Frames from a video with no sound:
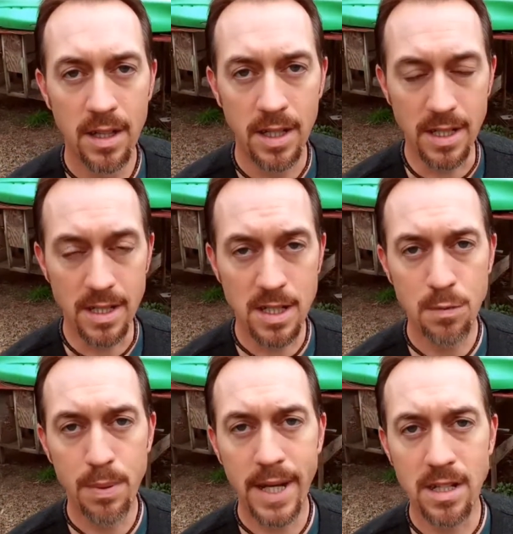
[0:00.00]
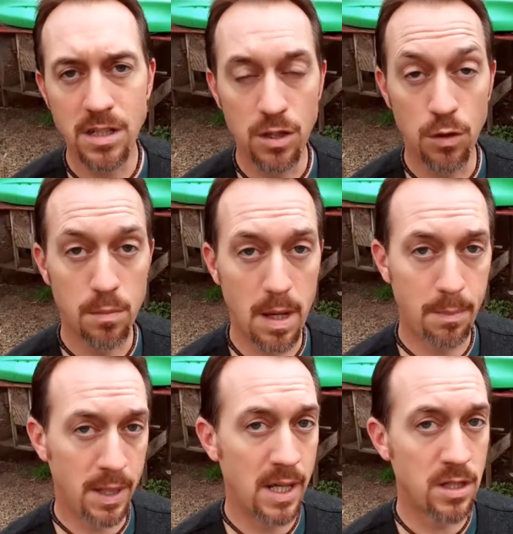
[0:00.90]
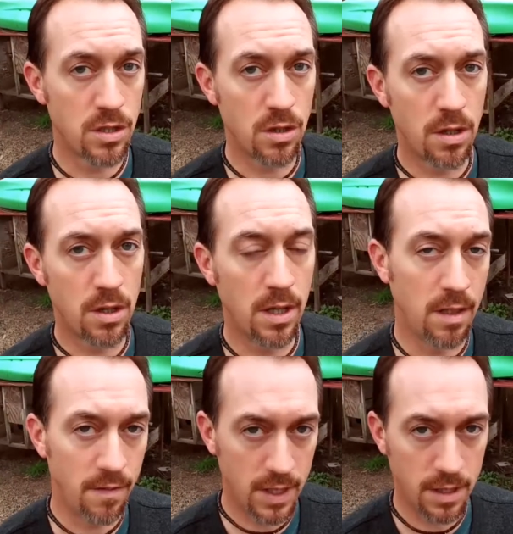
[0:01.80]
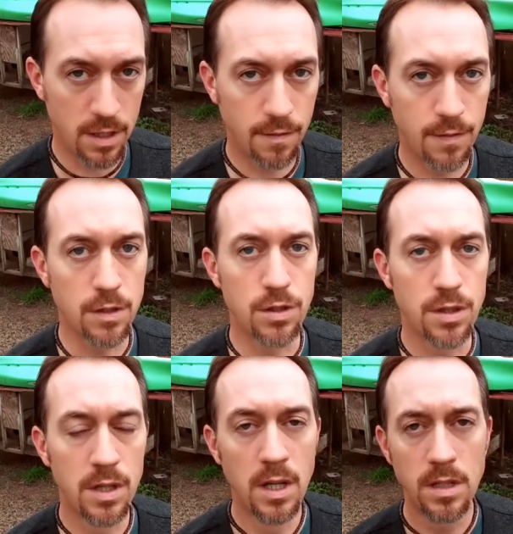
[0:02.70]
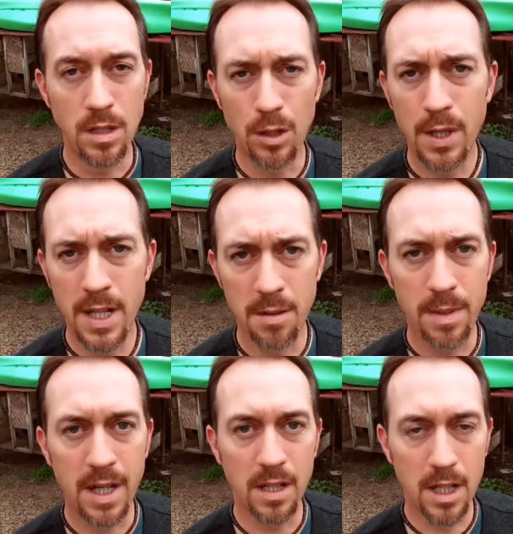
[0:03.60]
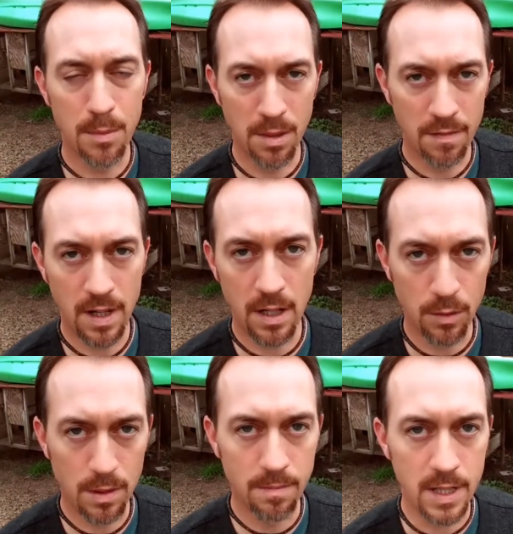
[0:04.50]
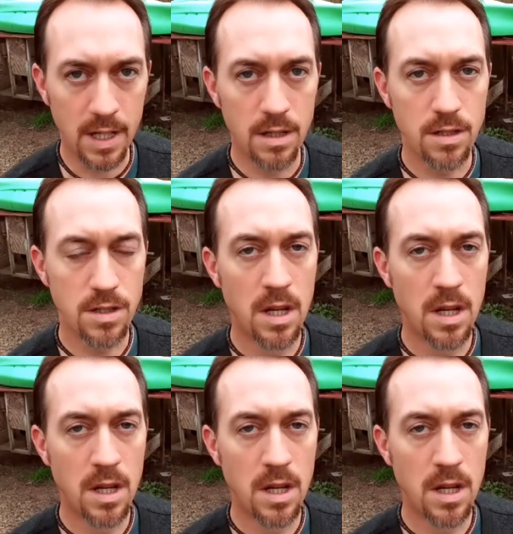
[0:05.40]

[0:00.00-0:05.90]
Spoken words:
anticipated, so my plans are in the very near future to go ahead and make a couple of follow-up videos